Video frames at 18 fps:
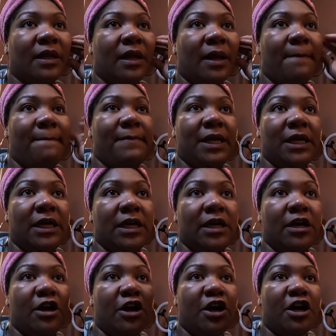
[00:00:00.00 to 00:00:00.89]
me,
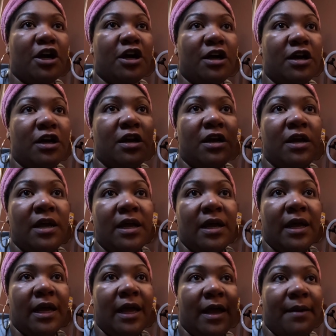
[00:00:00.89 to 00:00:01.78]
her,
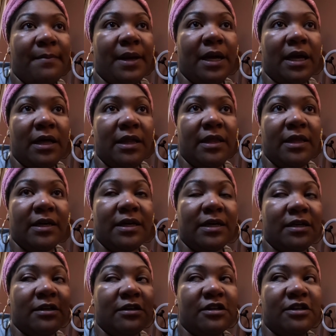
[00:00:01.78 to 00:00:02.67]
and my other
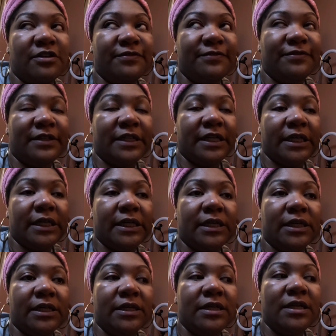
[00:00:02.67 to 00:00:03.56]
good
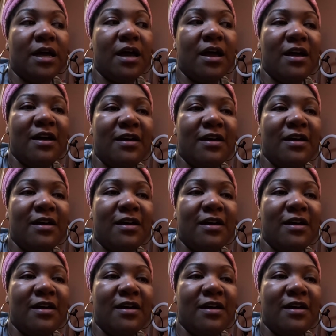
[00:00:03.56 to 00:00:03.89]
girlfriend,